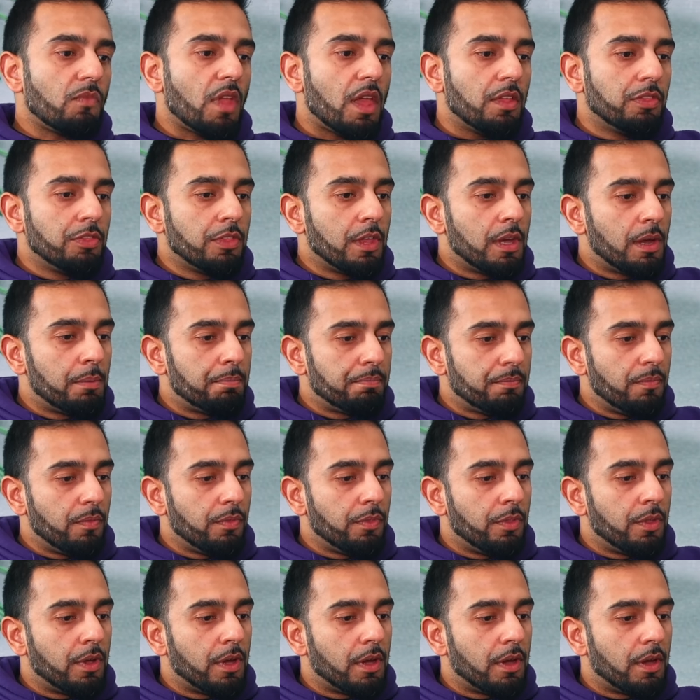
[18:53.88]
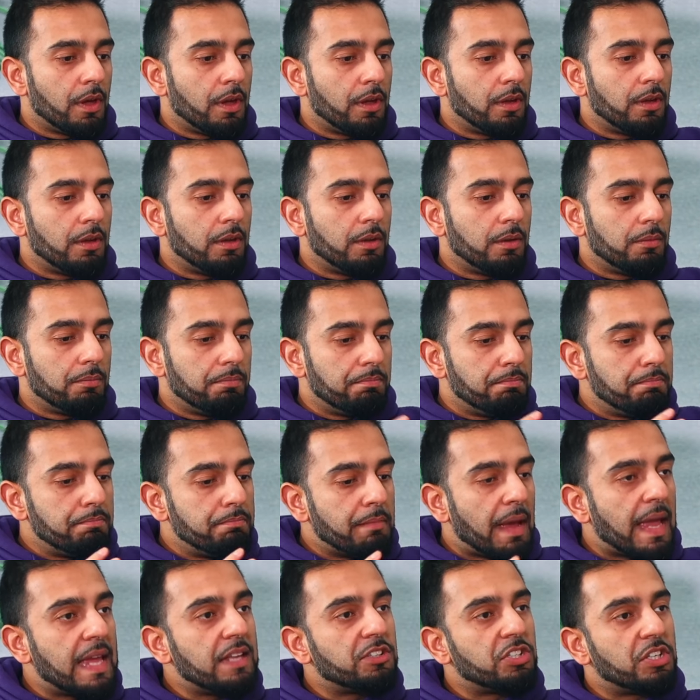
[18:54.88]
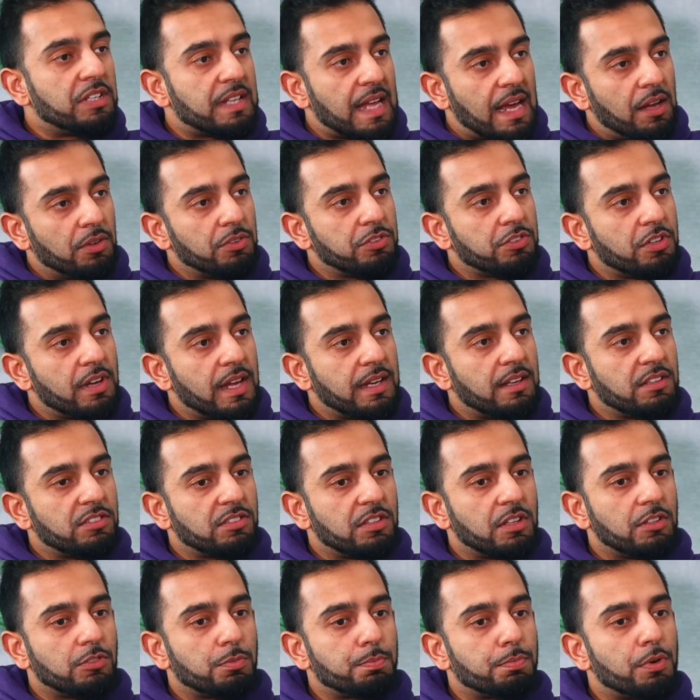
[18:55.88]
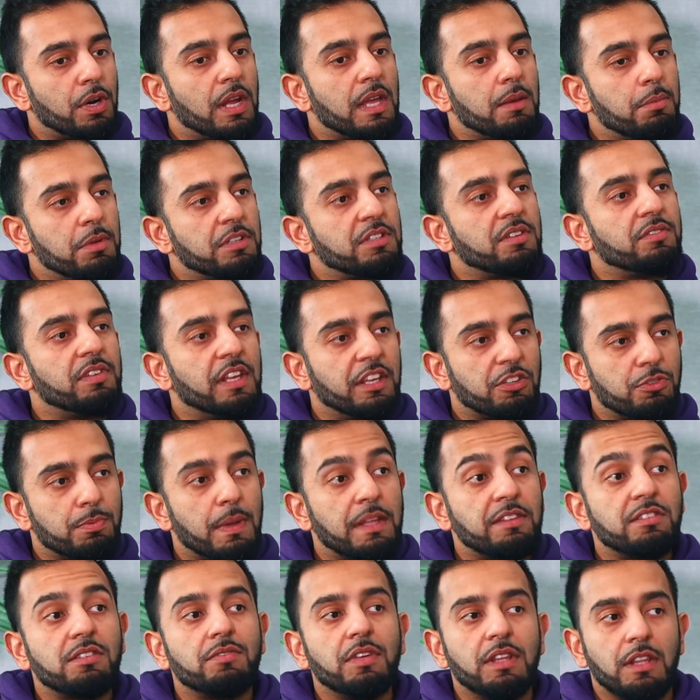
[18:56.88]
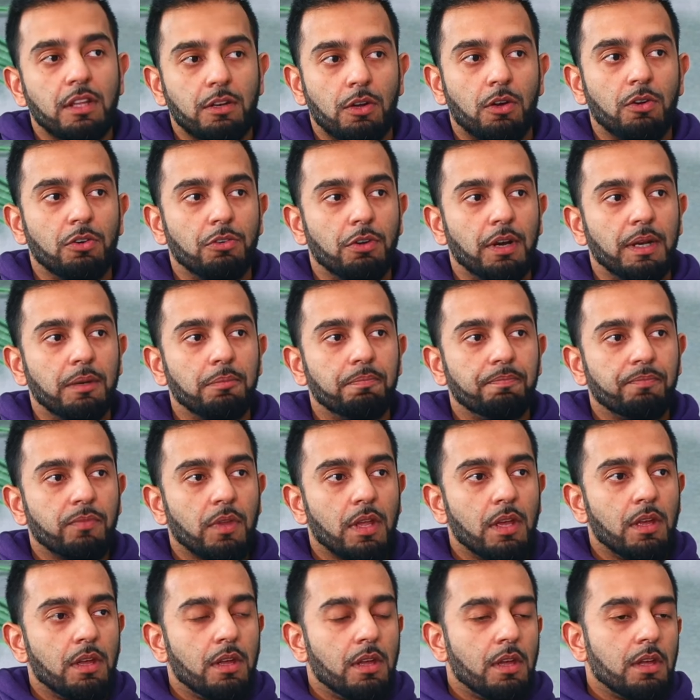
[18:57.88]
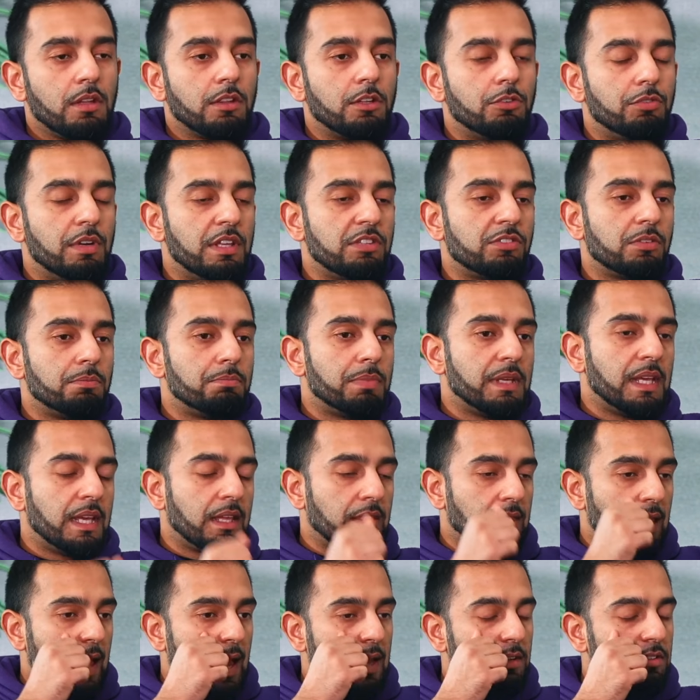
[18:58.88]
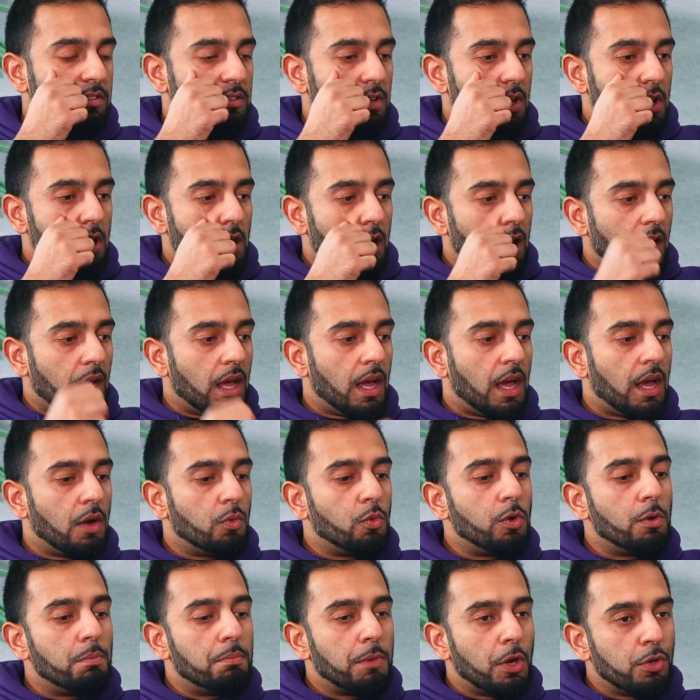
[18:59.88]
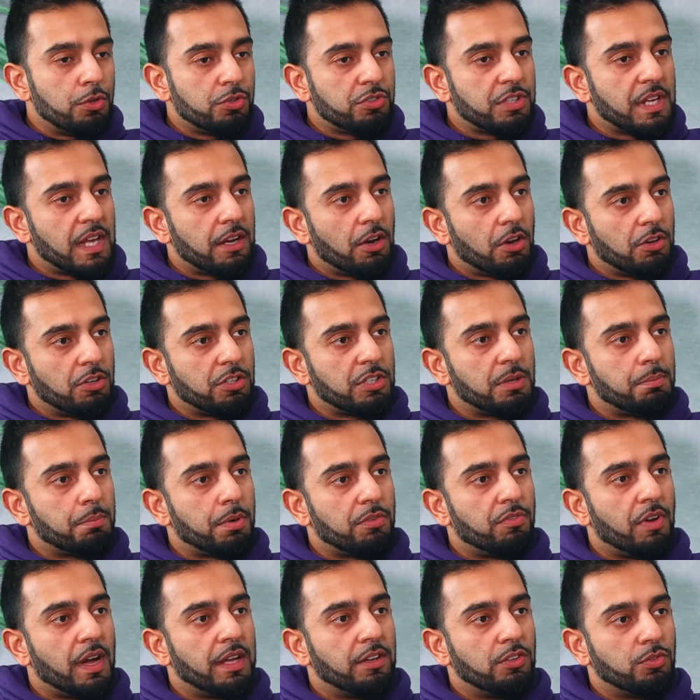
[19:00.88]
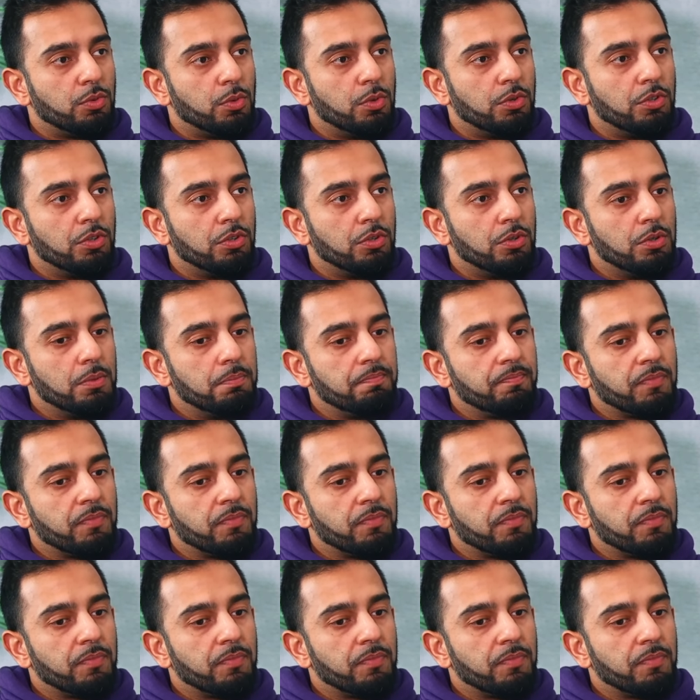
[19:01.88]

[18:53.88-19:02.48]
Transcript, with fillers: the the major downside is it's prohibitively expensive in the long run. Mm-hmm. The reason being that uh, what most shared ownership providers will do